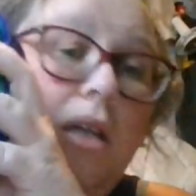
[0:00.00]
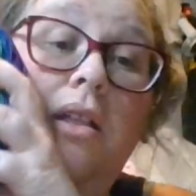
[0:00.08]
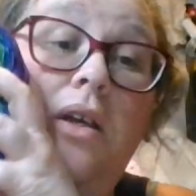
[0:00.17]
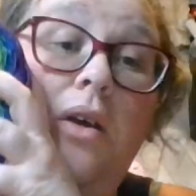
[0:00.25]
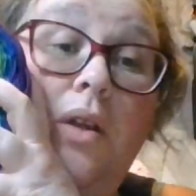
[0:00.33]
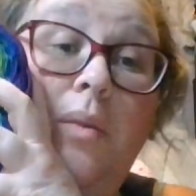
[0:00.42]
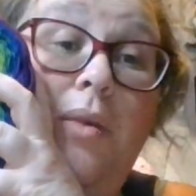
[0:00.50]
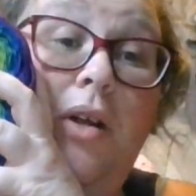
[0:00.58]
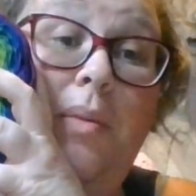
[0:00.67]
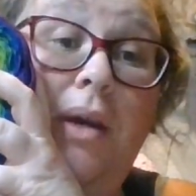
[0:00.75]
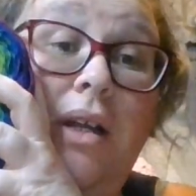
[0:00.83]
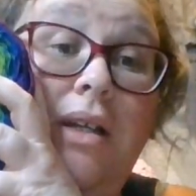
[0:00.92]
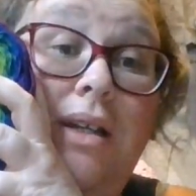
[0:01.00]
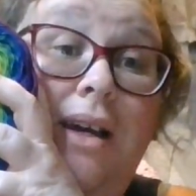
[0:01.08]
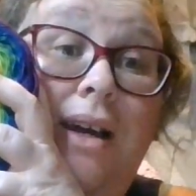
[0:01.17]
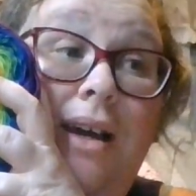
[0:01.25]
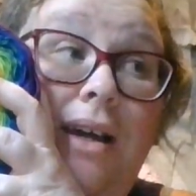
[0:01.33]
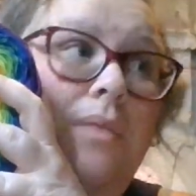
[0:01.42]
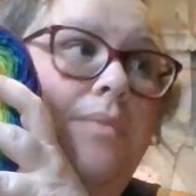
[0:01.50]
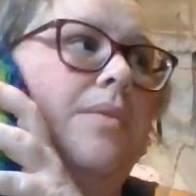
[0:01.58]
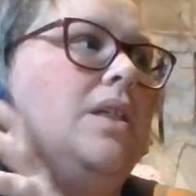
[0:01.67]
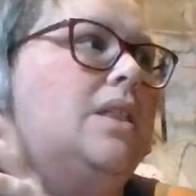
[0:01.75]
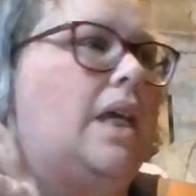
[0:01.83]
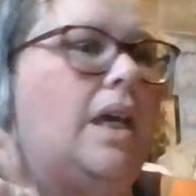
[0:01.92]
the only ball band I had
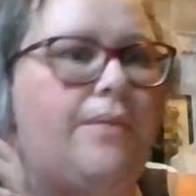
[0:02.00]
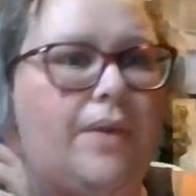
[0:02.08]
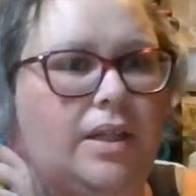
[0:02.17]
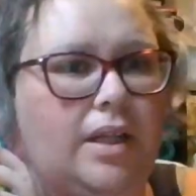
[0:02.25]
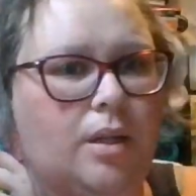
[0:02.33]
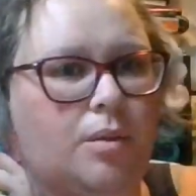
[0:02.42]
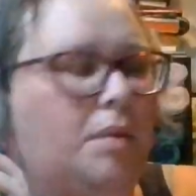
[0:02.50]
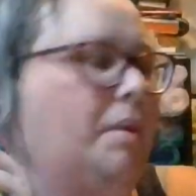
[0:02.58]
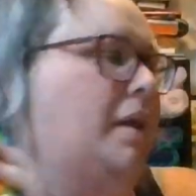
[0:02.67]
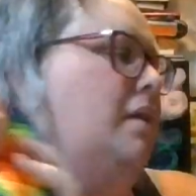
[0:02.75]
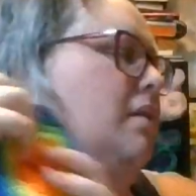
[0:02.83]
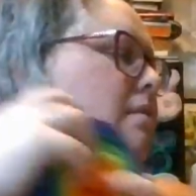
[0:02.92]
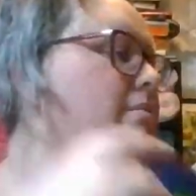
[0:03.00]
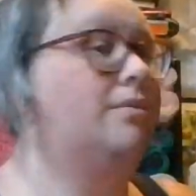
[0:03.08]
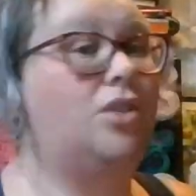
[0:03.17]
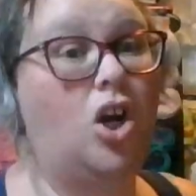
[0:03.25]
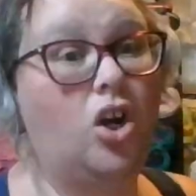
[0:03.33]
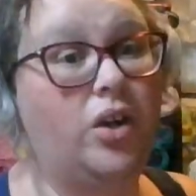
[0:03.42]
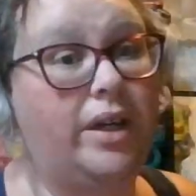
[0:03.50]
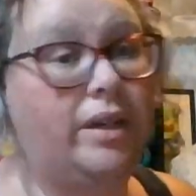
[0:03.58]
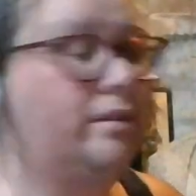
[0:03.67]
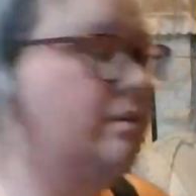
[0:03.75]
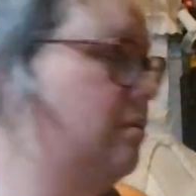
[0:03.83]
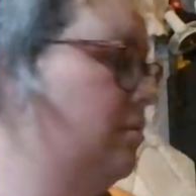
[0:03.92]
because I can't find the other ball band. Sorry.
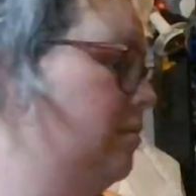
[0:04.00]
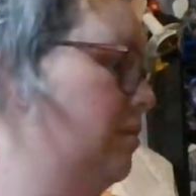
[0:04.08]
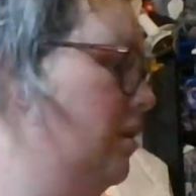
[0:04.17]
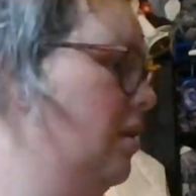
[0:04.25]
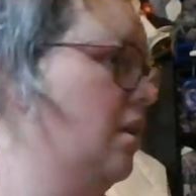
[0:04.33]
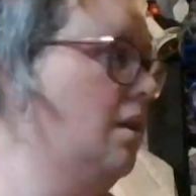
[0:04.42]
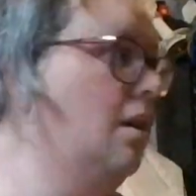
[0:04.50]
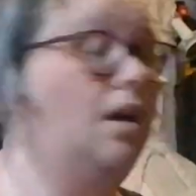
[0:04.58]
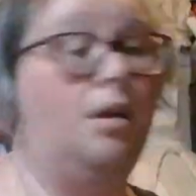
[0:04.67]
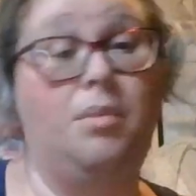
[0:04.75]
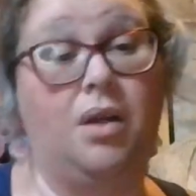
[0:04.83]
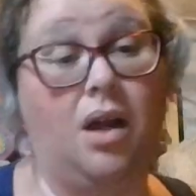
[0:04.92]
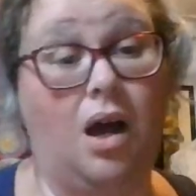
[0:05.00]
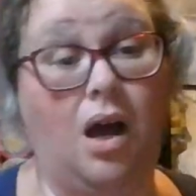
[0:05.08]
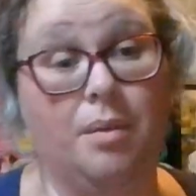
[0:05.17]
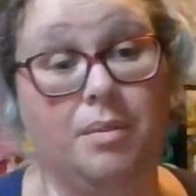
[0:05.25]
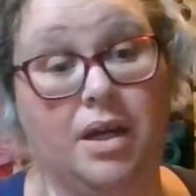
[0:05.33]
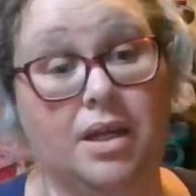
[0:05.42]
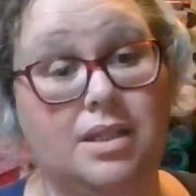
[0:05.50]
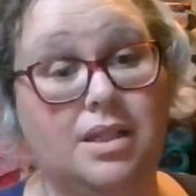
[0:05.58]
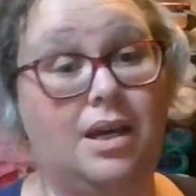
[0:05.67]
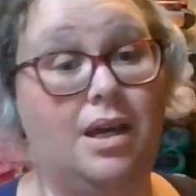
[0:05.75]
I'm like a hot mess.